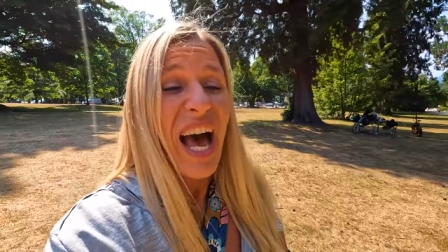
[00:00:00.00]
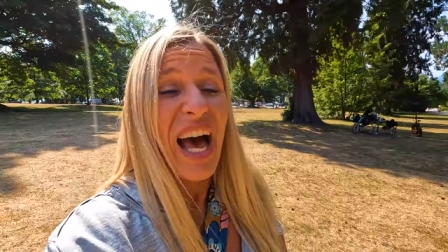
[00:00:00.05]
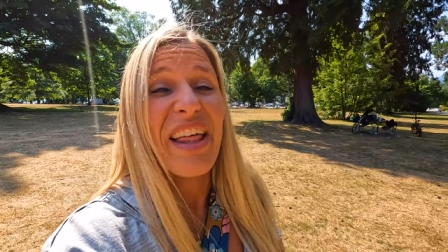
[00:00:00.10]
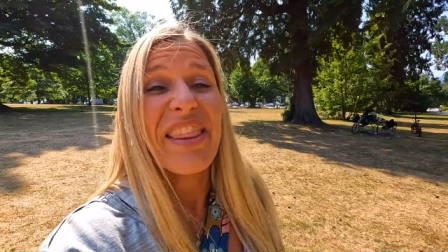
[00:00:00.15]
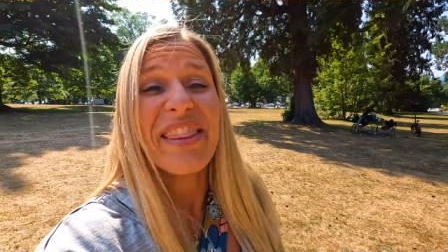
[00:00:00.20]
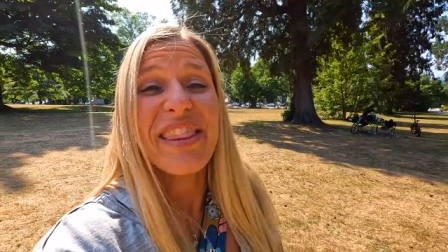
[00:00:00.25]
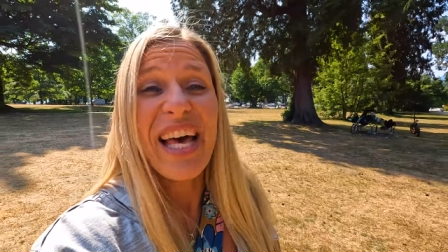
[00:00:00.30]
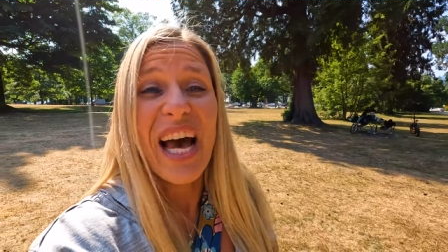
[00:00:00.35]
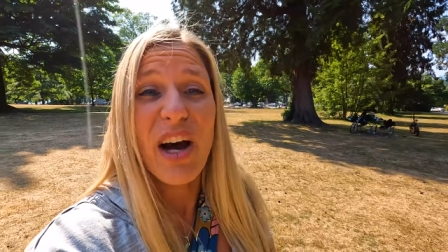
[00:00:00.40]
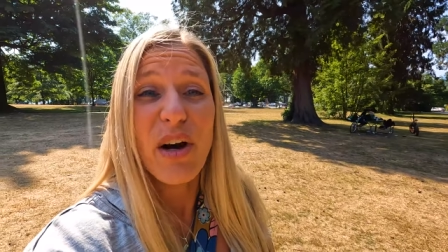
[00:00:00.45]
A
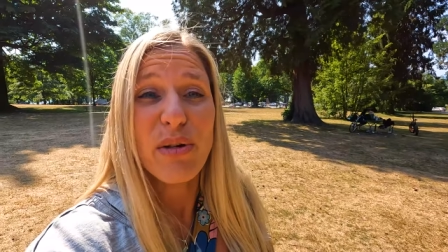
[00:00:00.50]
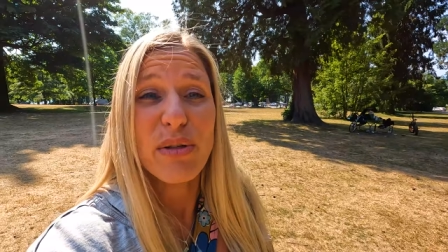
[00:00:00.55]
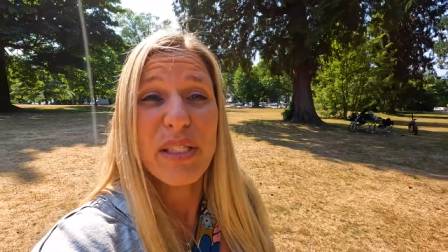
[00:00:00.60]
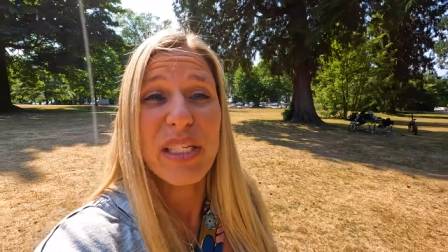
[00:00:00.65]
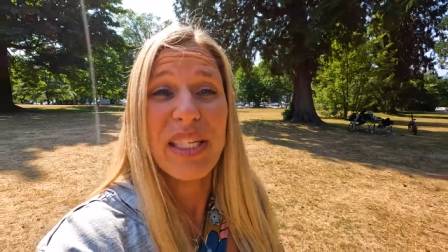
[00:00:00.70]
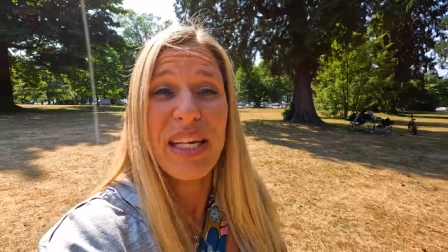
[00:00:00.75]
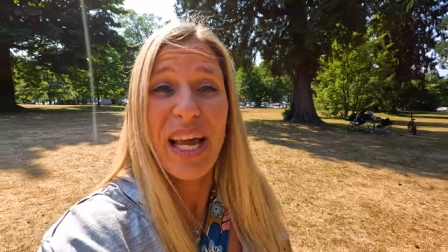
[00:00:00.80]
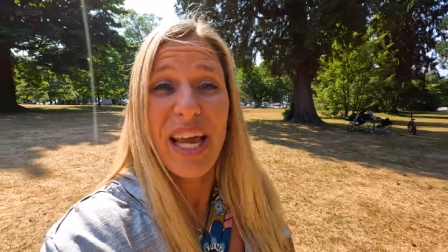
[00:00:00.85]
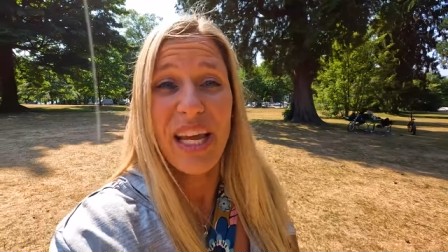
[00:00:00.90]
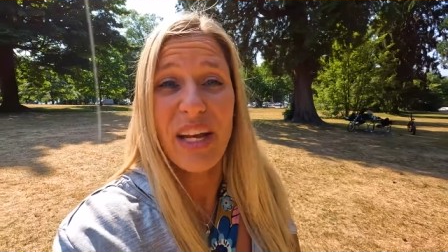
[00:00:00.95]

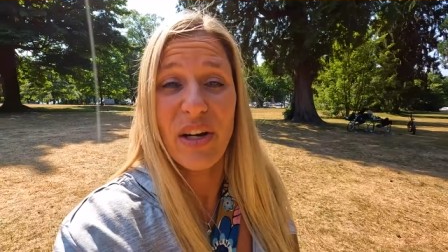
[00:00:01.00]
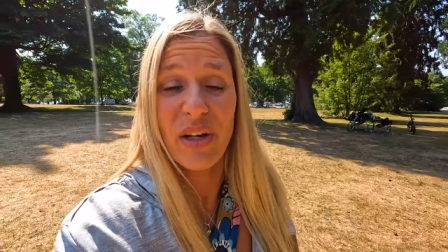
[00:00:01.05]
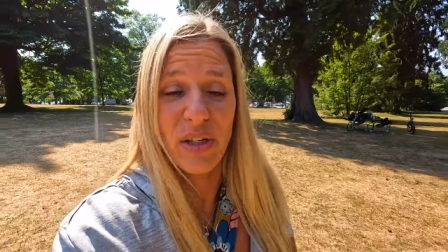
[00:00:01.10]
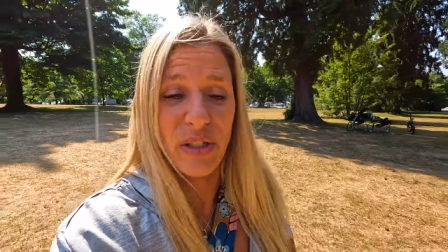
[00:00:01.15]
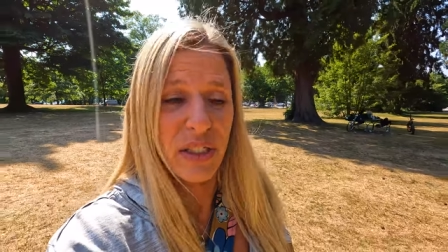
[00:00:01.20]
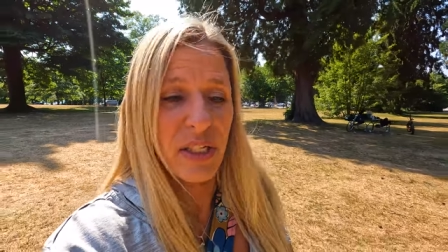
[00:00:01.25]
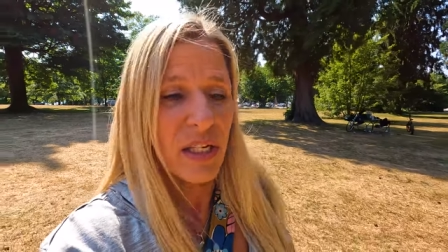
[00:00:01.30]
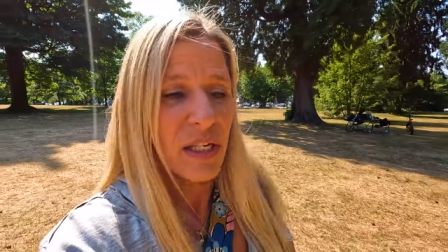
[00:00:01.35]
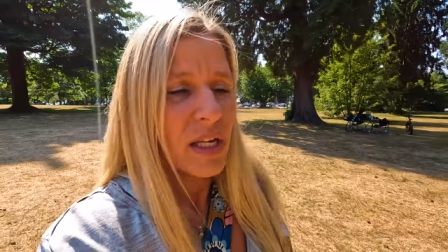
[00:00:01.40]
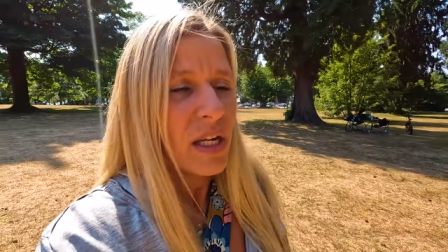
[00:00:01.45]
thousand
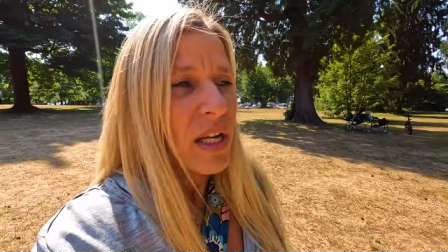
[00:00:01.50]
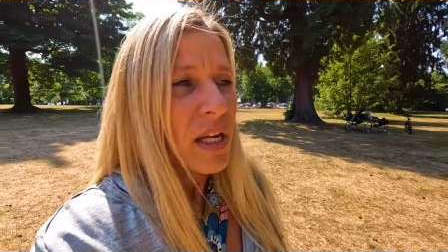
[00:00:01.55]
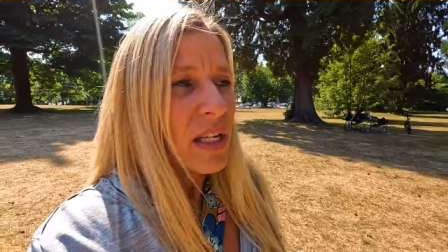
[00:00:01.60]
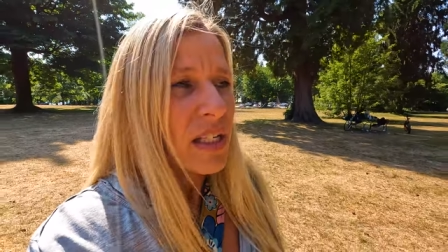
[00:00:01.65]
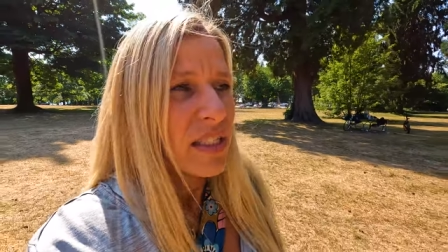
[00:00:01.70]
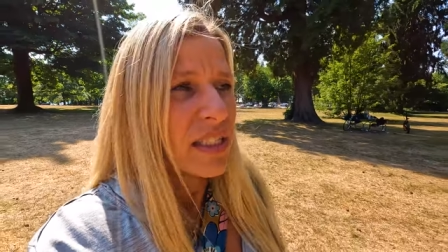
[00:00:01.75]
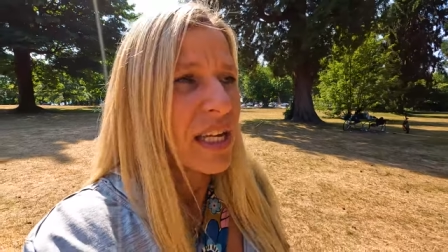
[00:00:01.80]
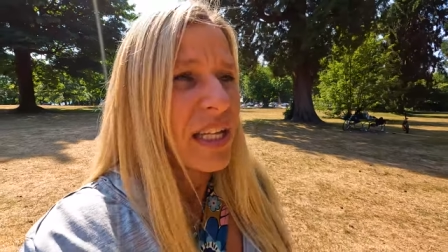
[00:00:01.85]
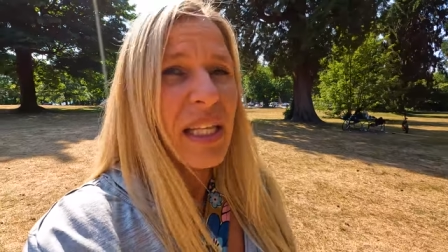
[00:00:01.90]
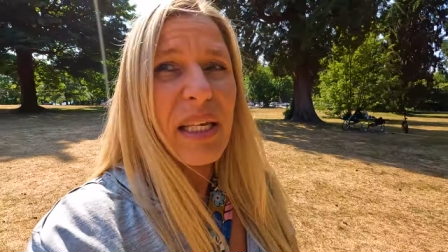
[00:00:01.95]
acres.
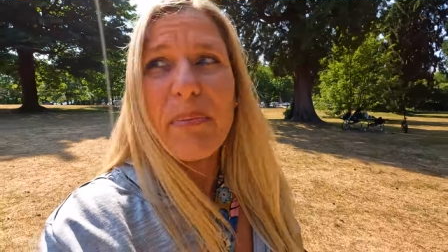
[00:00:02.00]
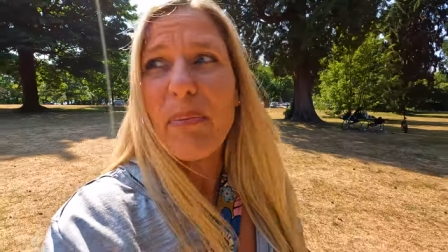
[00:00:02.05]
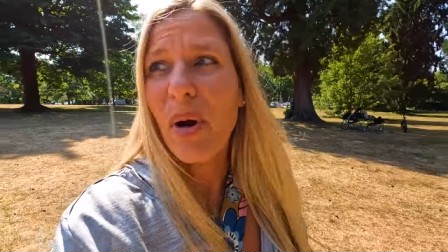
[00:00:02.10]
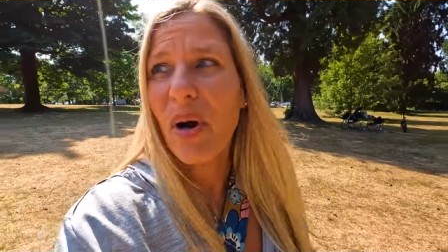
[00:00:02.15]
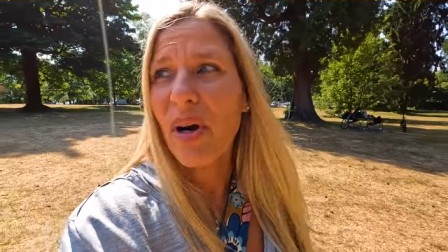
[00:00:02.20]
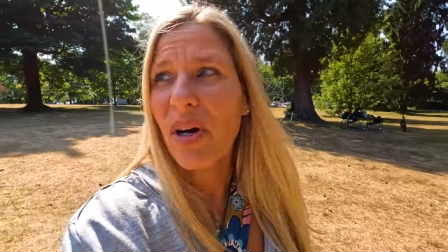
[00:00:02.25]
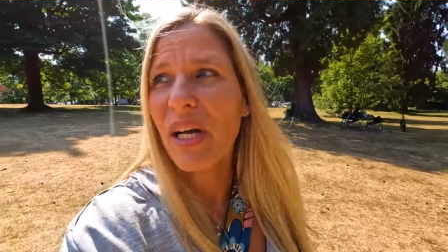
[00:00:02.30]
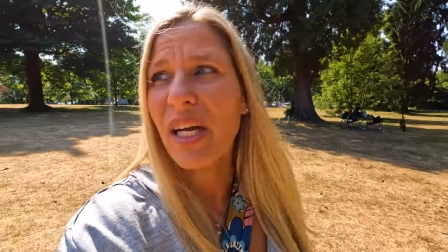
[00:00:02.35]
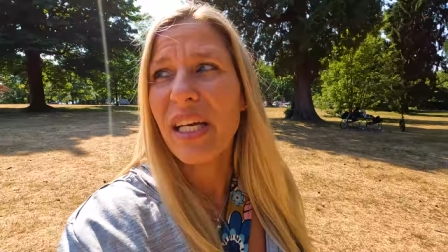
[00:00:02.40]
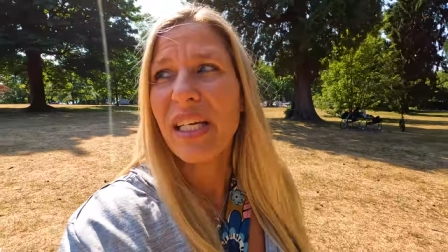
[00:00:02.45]
Stanley
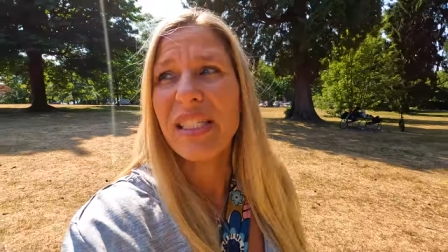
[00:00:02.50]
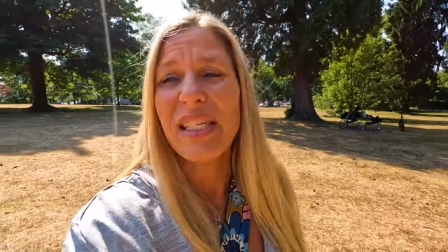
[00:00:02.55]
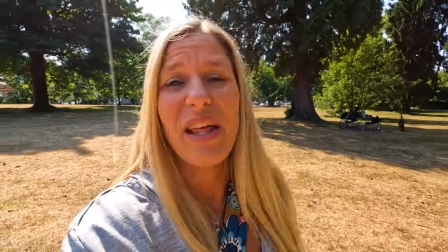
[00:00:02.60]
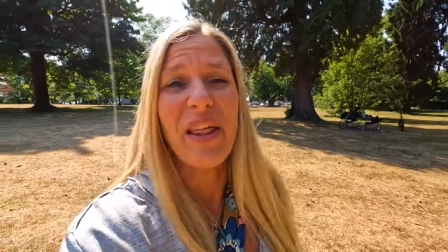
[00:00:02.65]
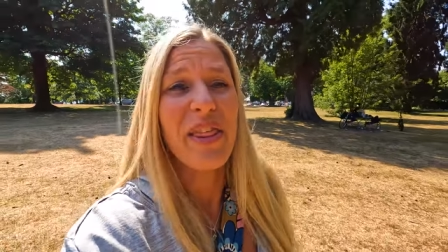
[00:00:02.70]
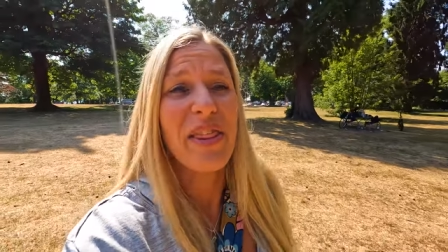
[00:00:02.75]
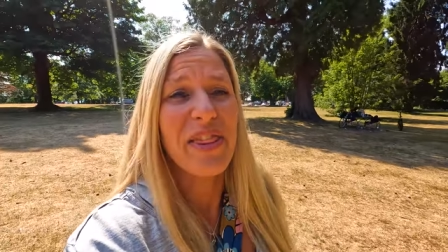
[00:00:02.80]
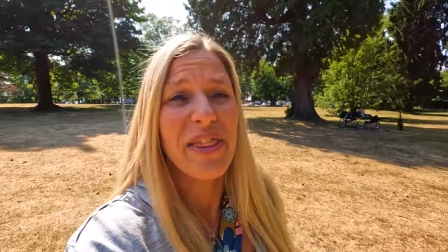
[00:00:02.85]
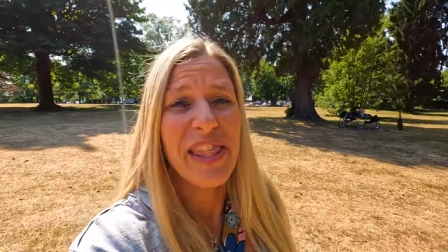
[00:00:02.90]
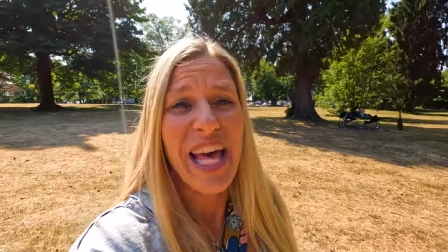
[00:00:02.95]
Park is a